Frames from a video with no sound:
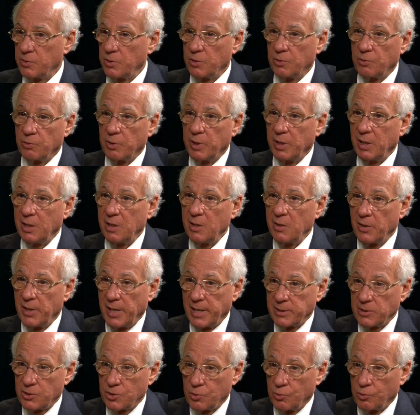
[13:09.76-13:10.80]
degree.
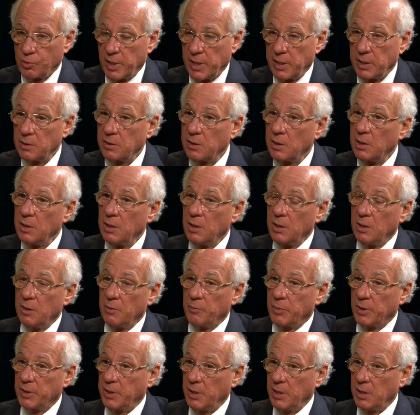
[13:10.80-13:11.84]
That's great.
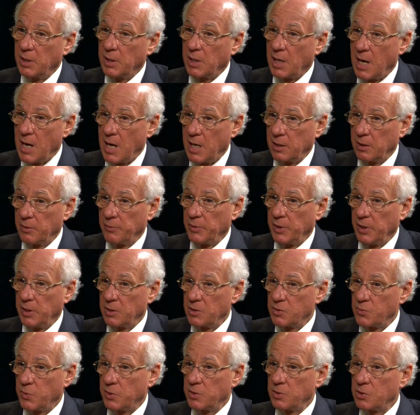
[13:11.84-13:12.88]
But the economy
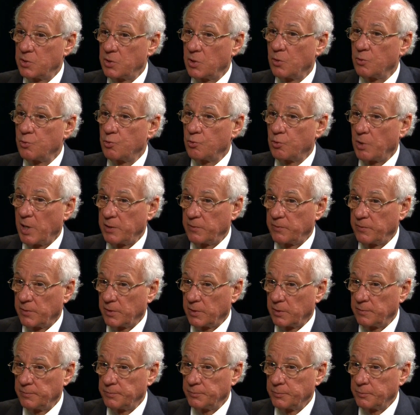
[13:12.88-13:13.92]
has been so
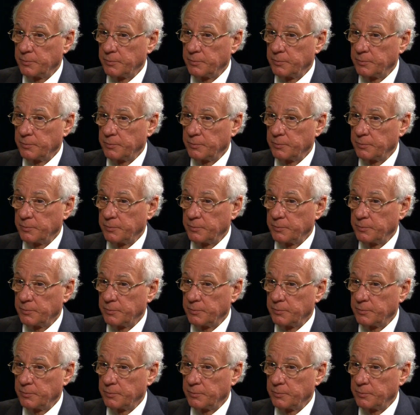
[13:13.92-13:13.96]
dreadful